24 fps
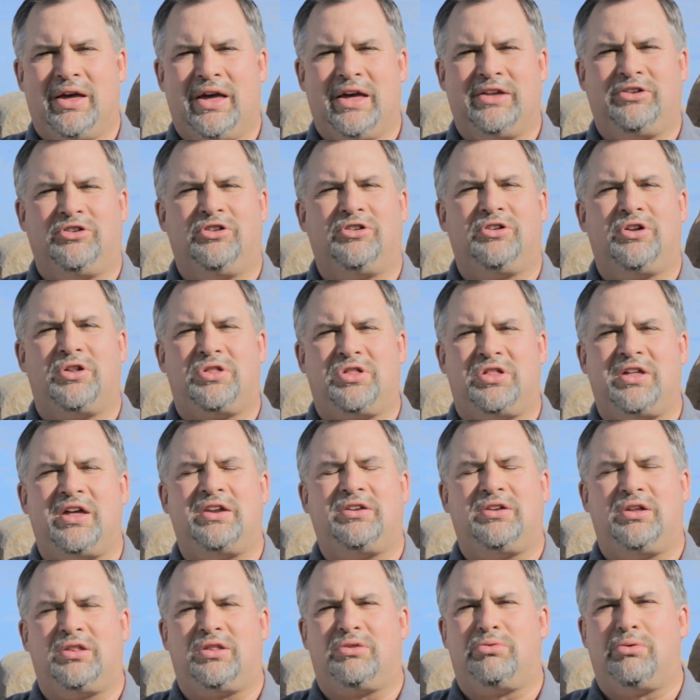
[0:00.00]
and your
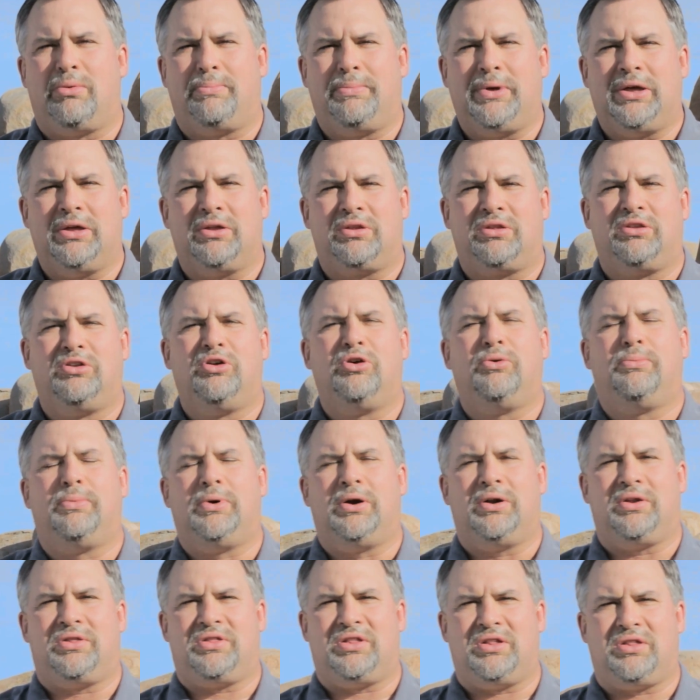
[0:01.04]
descendants will be as
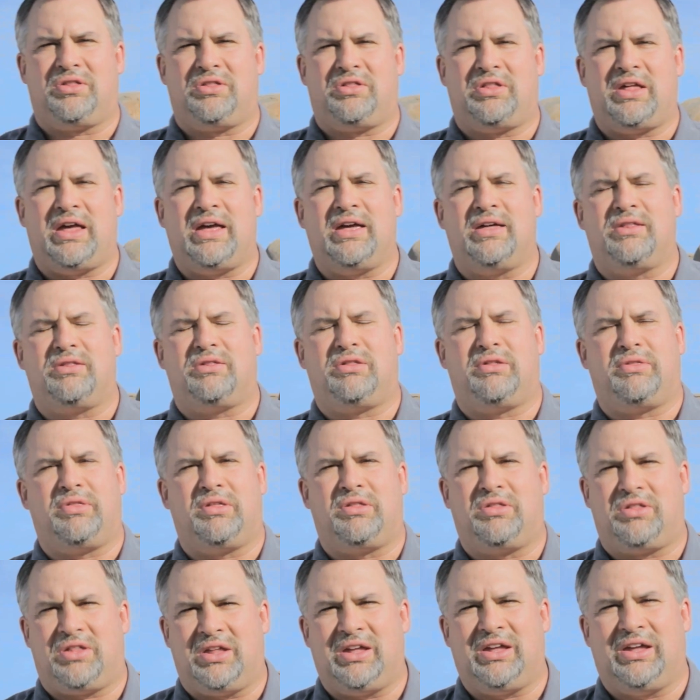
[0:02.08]
numerous as sands of
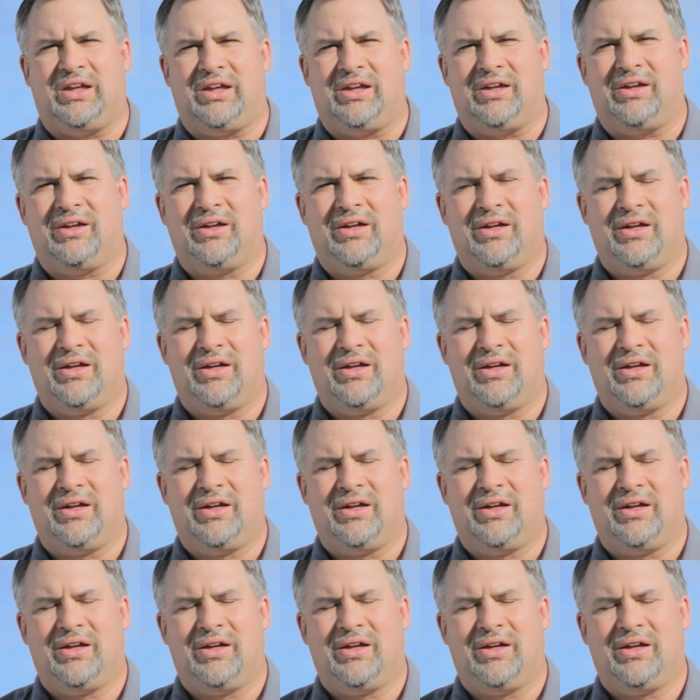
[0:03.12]
the sea,